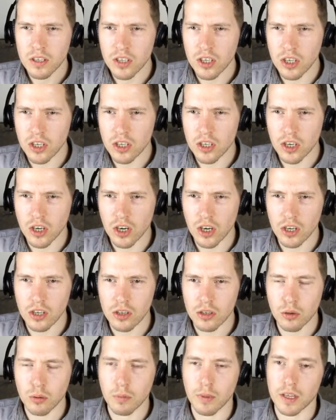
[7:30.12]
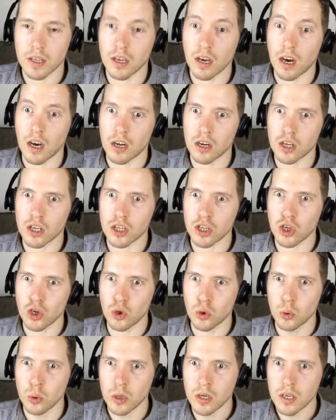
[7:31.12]
Good girl. Oh my god, look at
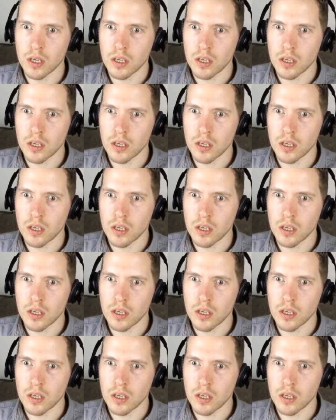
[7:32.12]
you!